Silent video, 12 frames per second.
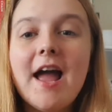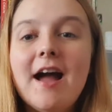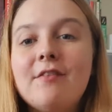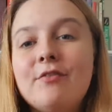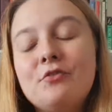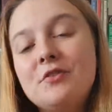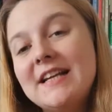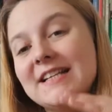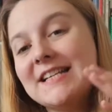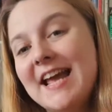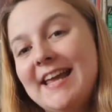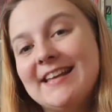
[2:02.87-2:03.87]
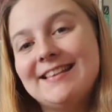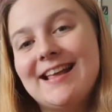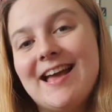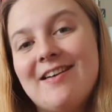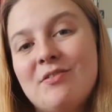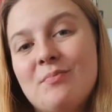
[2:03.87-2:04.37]
have already taken
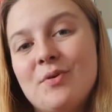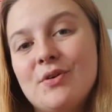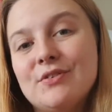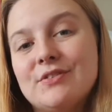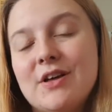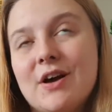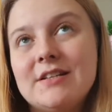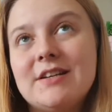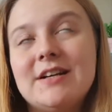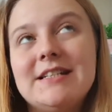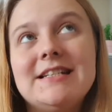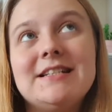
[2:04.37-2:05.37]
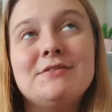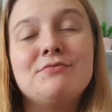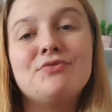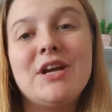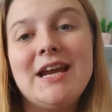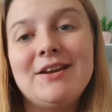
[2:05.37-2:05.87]
there the books that I didn't
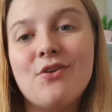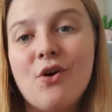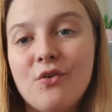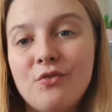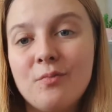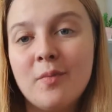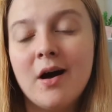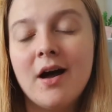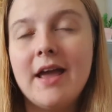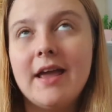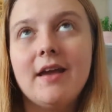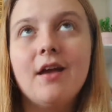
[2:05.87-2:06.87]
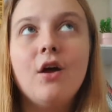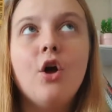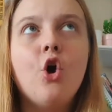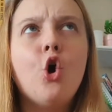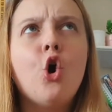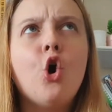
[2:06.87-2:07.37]
read off my
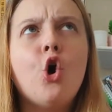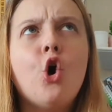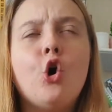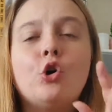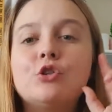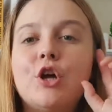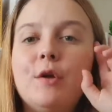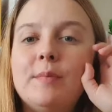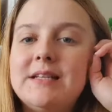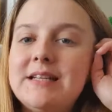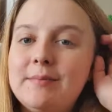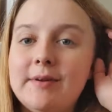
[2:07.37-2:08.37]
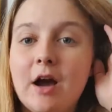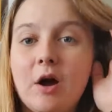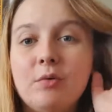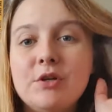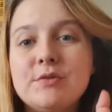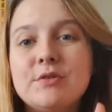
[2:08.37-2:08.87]
October TBR,
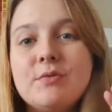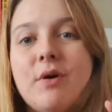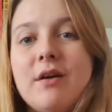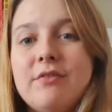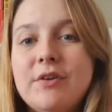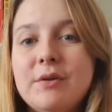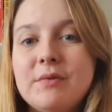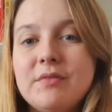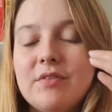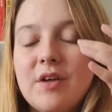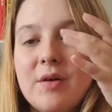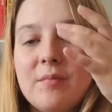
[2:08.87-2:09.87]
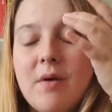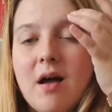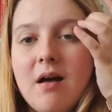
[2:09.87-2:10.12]
which was quite a few of them.